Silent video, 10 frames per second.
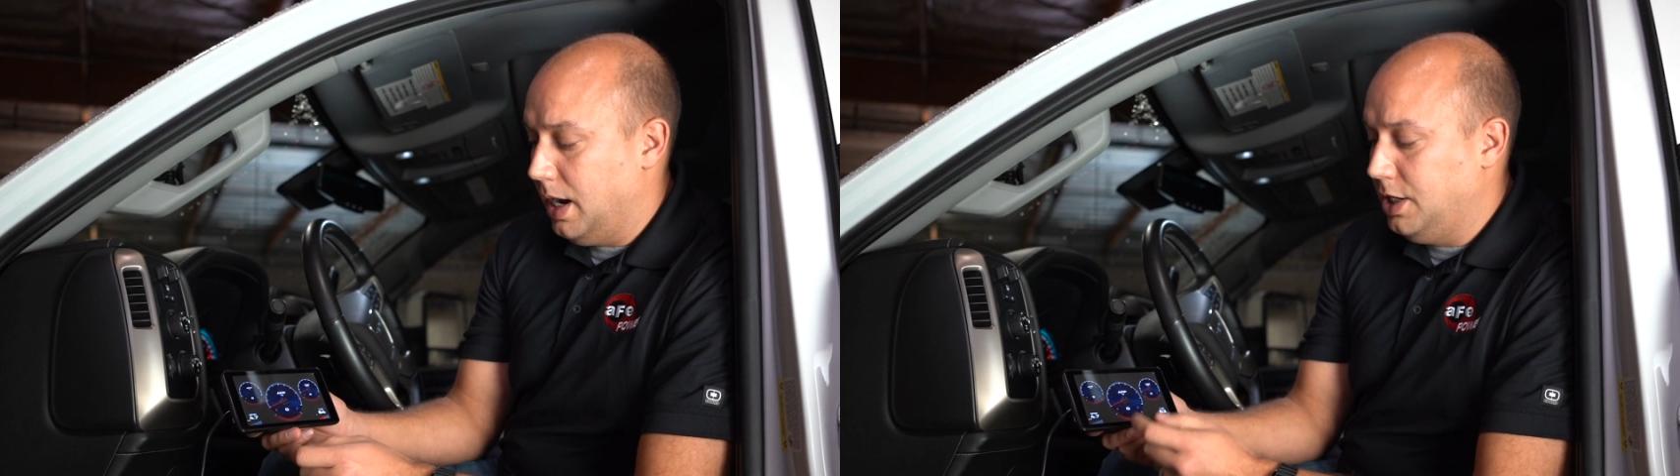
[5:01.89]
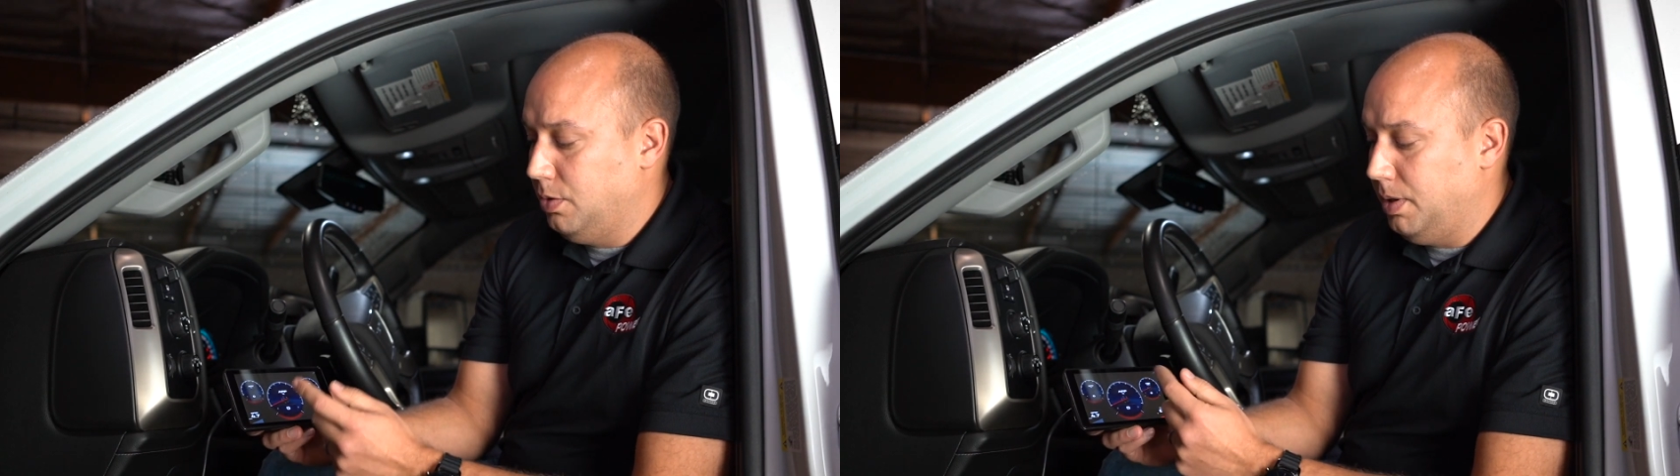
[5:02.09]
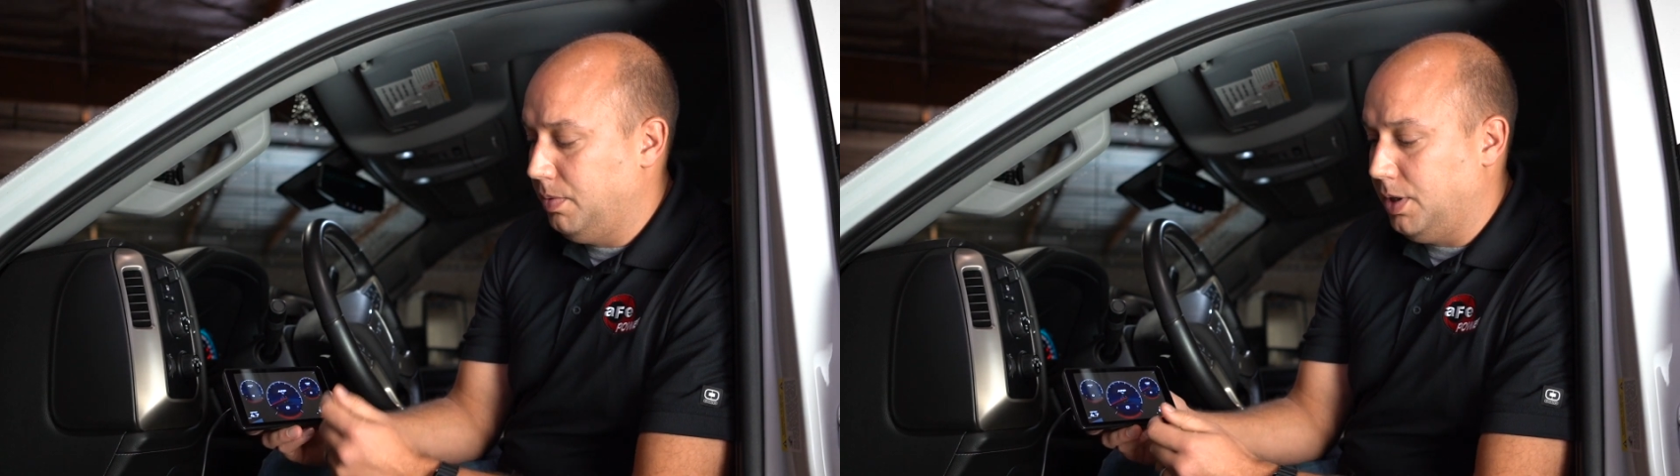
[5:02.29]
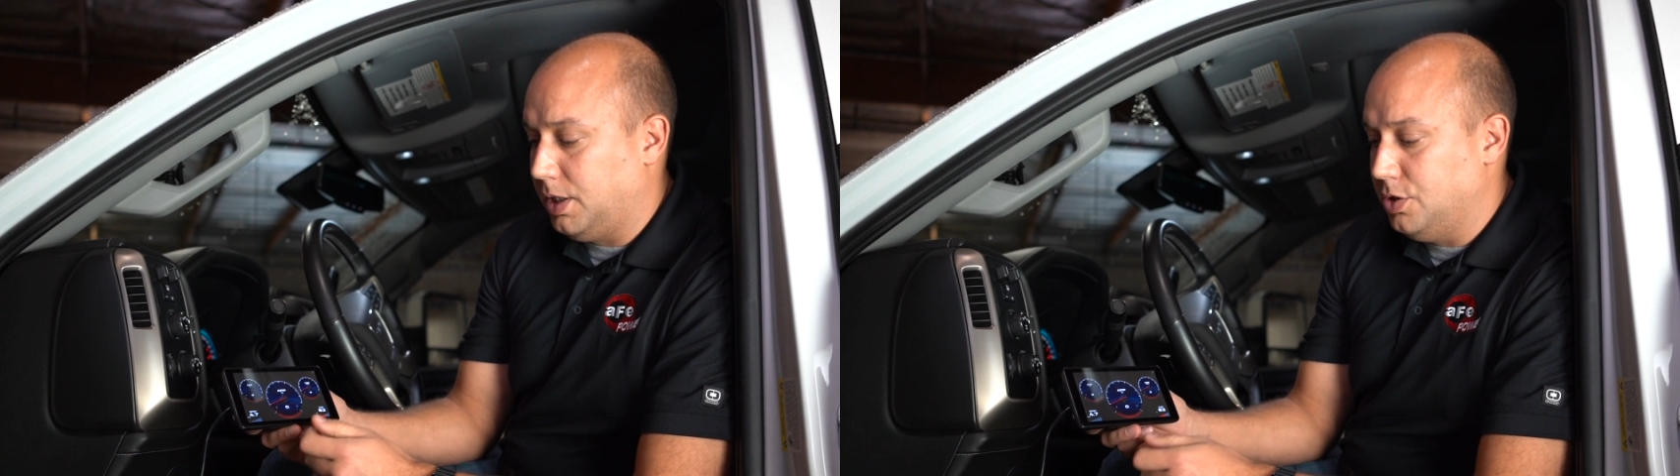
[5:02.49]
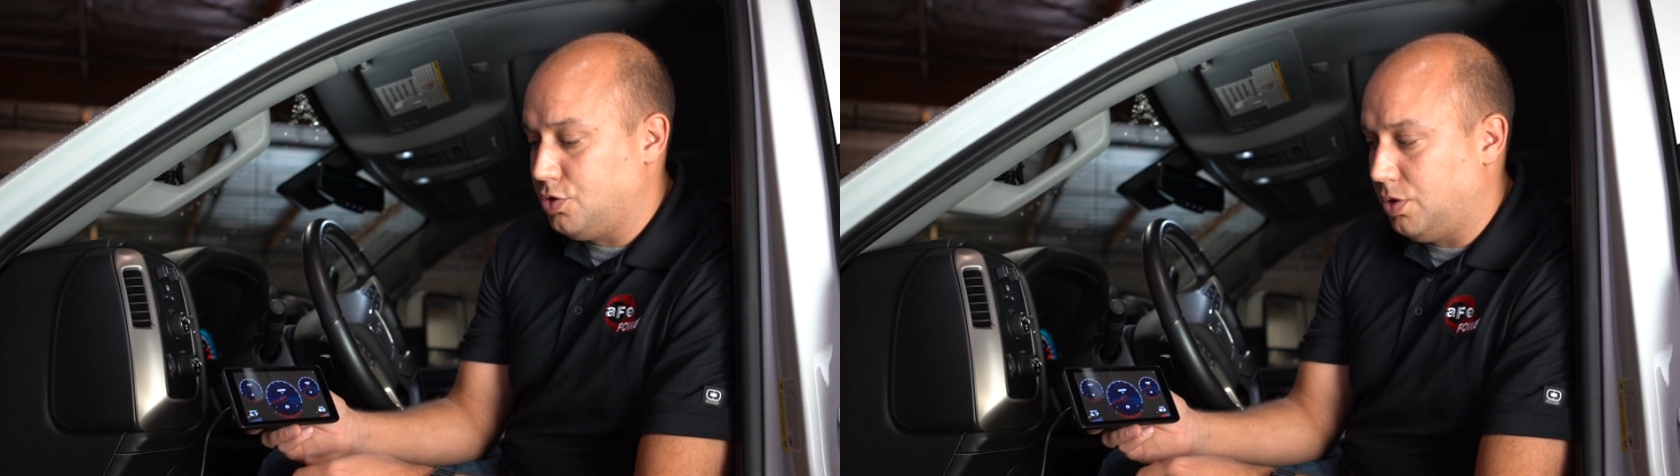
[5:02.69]
and you'll be able to
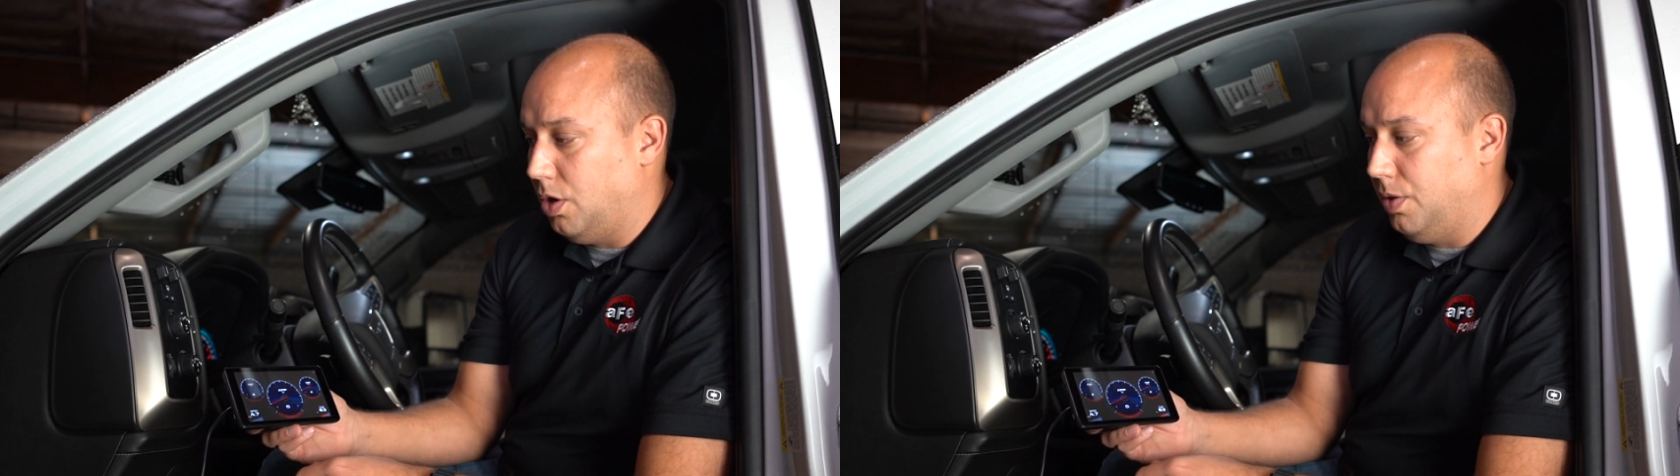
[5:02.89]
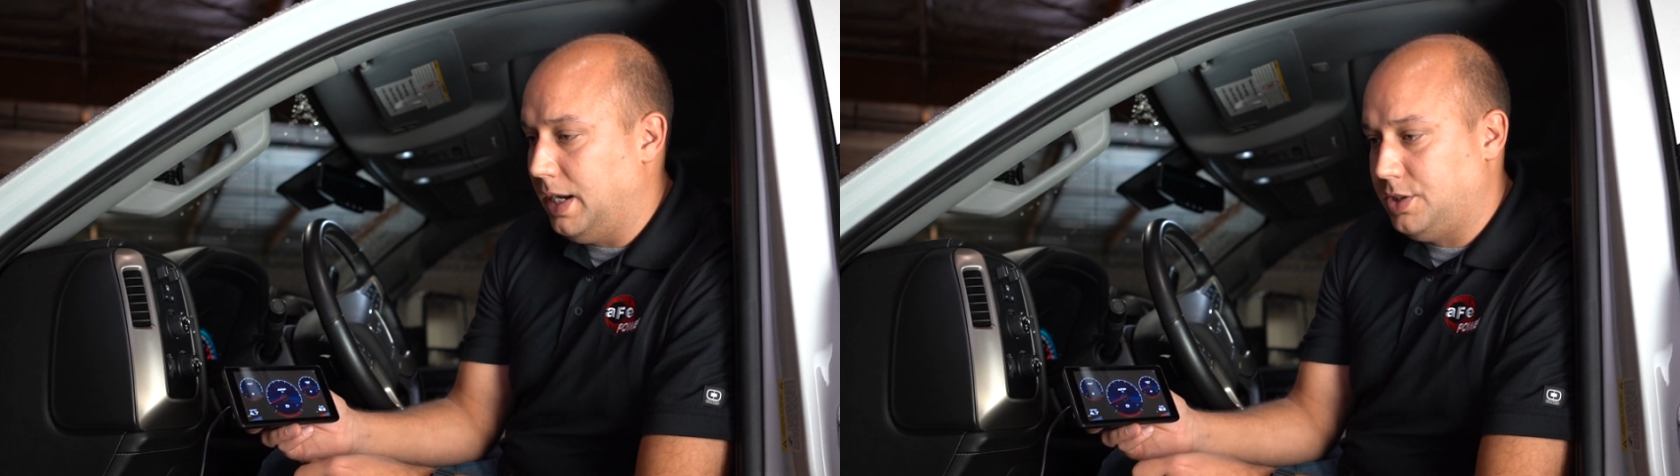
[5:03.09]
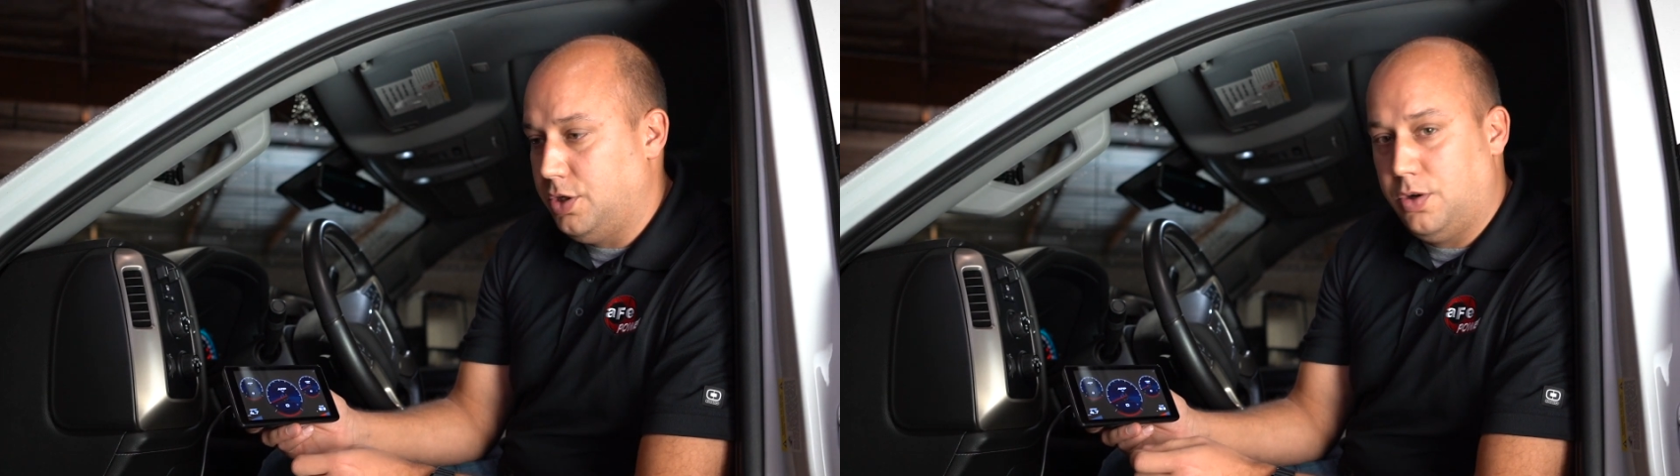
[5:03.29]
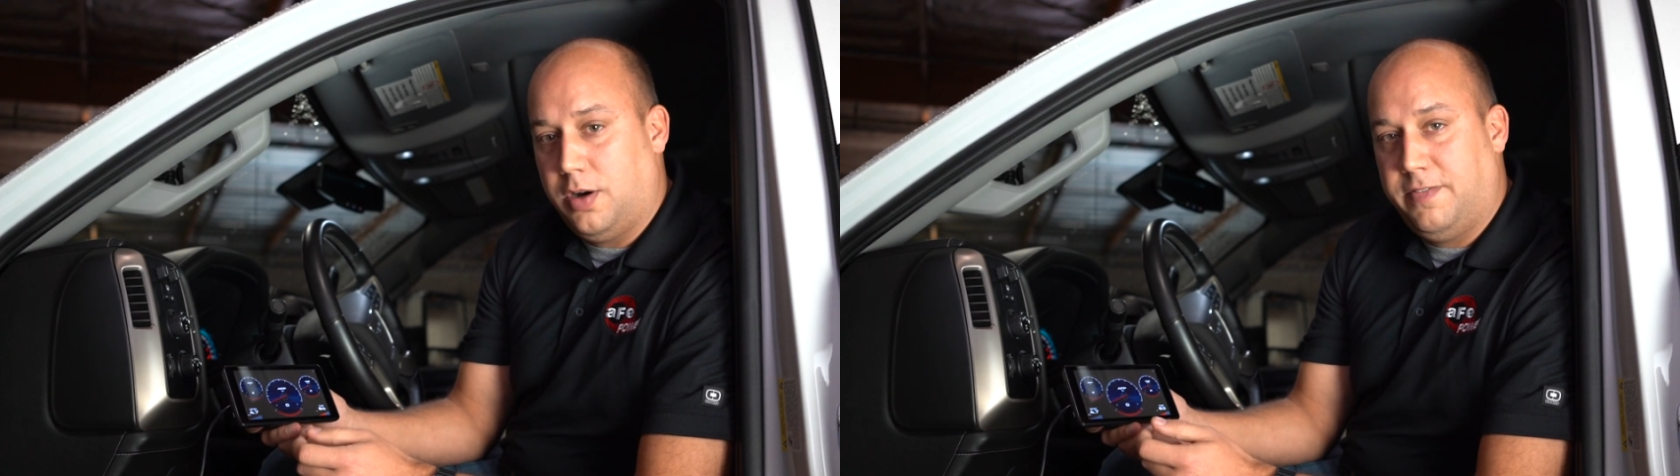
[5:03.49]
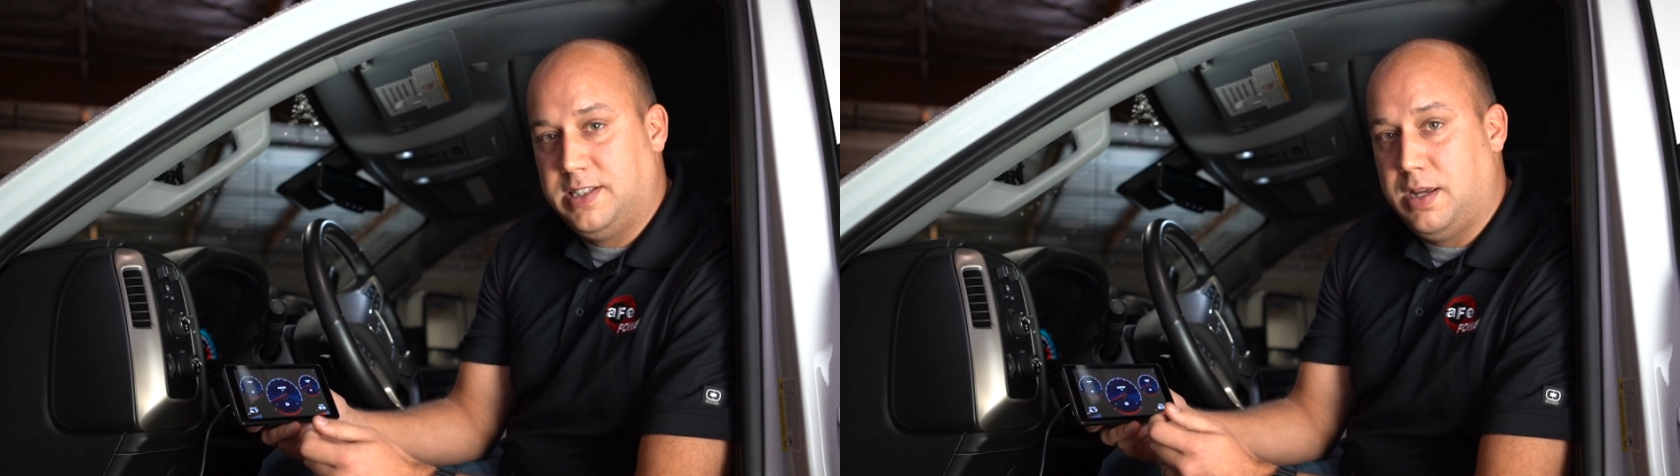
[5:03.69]
control that tuner
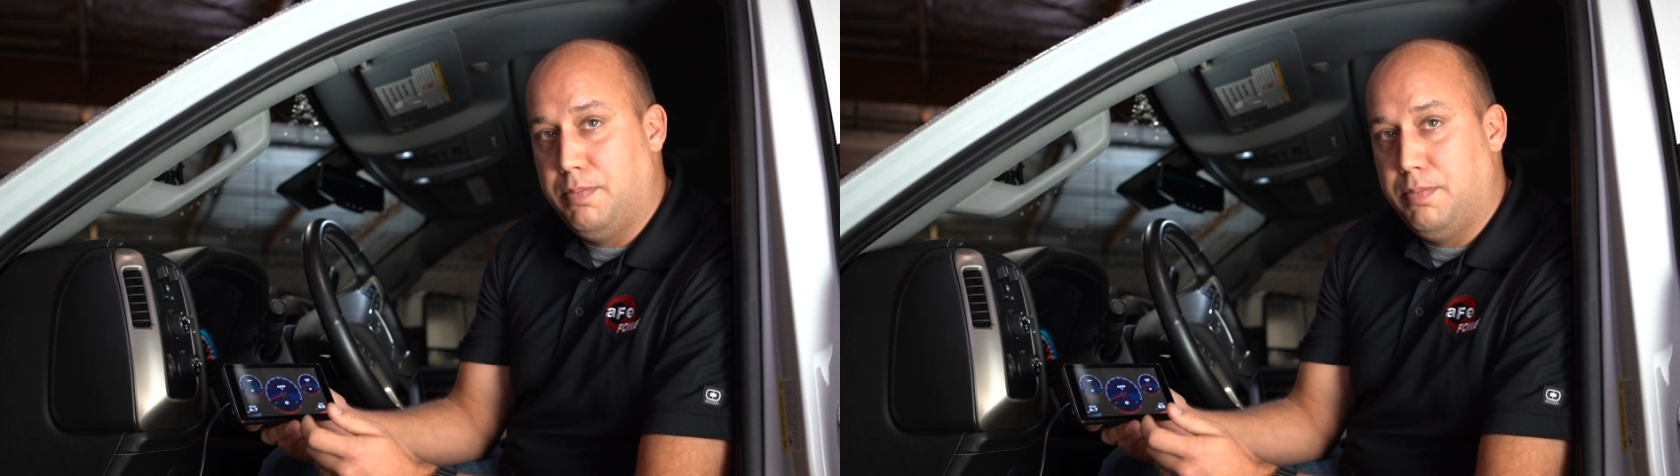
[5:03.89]
if it's a